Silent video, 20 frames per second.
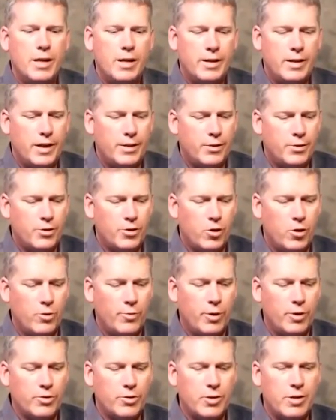that there's
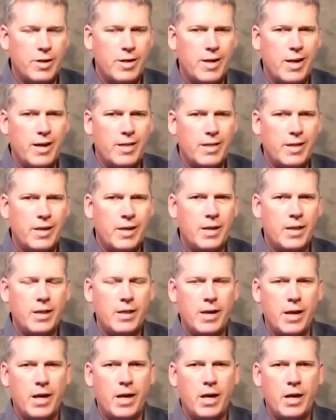almost nothing
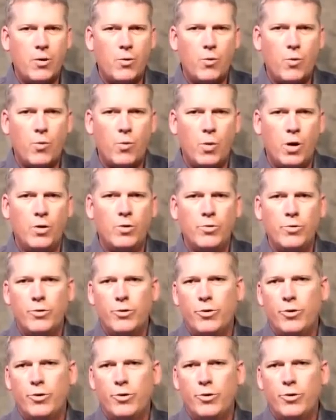they won't